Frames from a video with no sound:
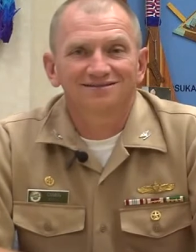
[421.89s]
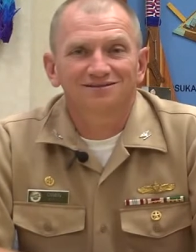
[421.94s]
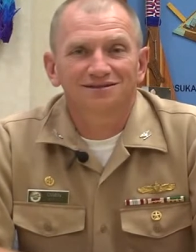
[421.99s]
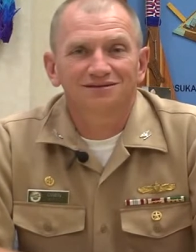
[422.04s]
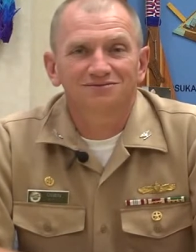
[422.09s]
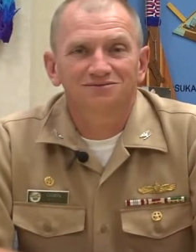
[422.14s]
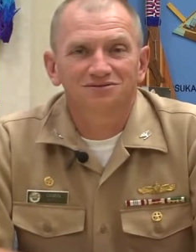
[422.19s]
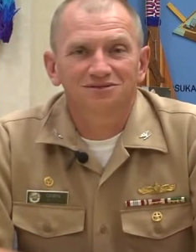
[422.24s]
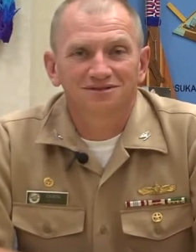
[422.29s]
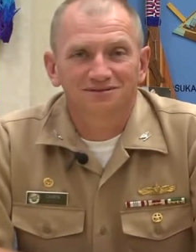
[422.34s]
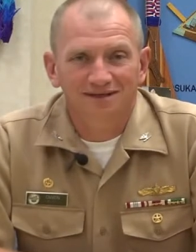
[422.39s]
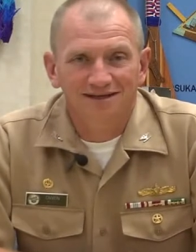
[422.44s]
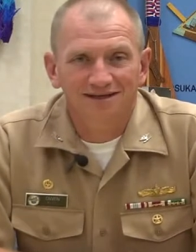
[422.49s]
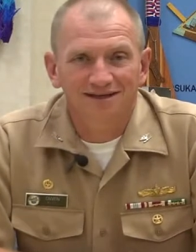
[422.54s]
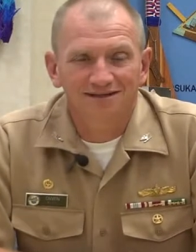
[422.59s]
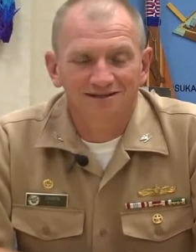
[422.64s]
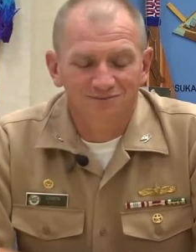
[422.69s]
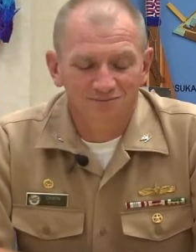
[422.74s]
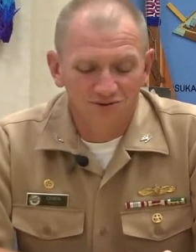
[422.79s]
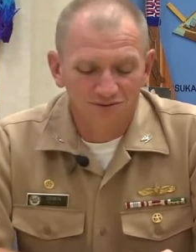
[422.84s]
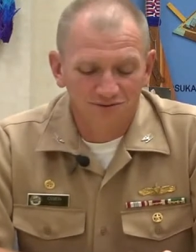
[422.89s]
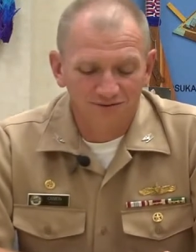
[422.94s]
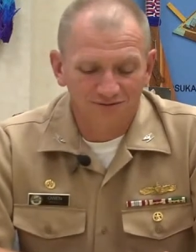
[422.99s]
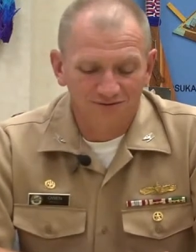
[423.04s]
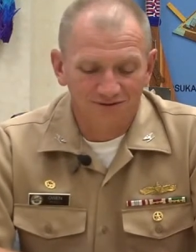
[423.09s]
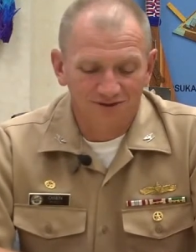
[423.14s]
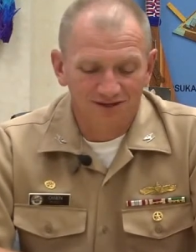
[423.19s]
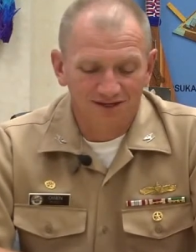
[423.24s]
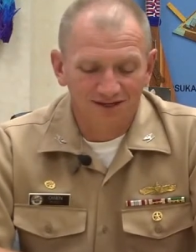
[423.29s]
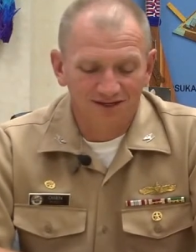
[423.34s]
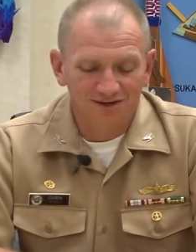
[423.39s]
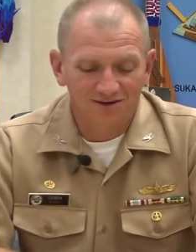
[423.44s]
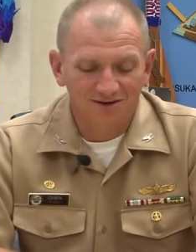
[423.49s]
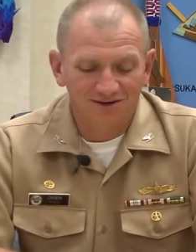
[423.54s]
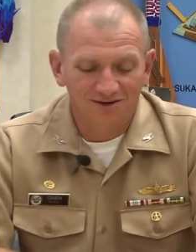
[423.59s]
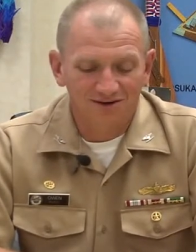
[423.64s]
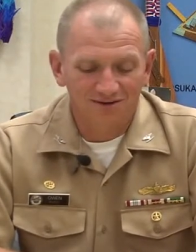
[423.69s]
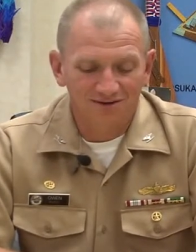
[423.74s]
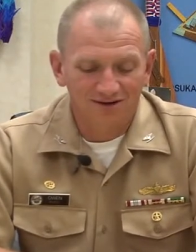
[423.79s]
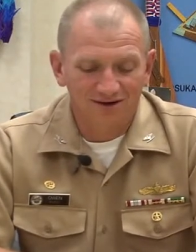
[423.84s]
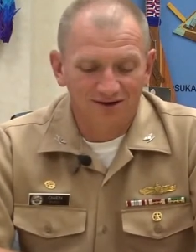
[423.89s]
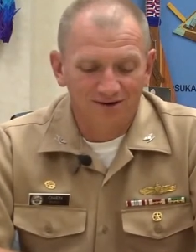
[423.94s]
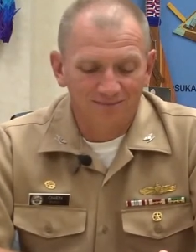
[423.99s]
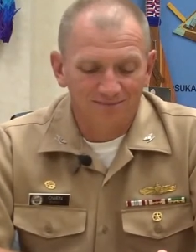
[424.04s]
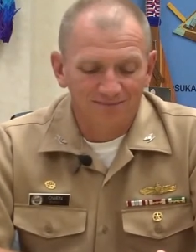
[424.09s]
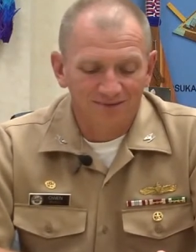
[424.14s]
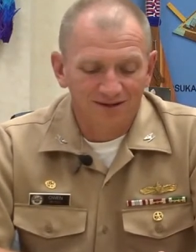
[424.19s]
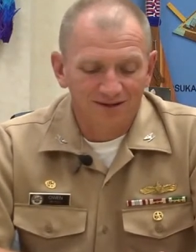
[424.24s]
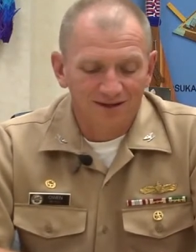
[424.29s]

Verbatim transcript: and was, I got the movie for King Kong there.